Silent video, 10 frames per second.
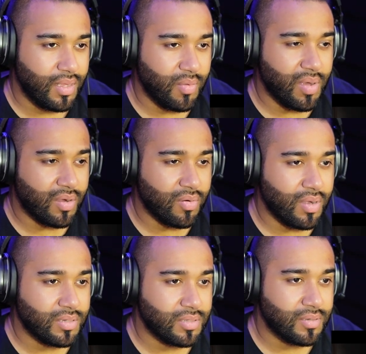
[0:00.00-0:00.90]
In my
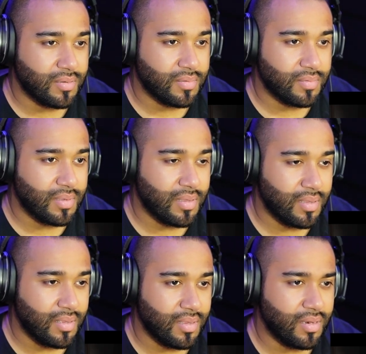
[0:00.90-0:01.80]
garage?
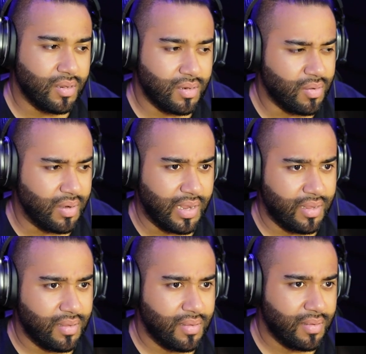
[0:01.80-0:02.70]
Okay. No, it
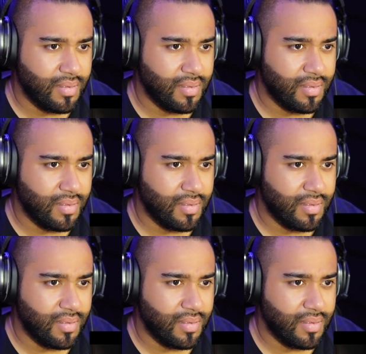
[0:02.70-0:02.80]
ain't.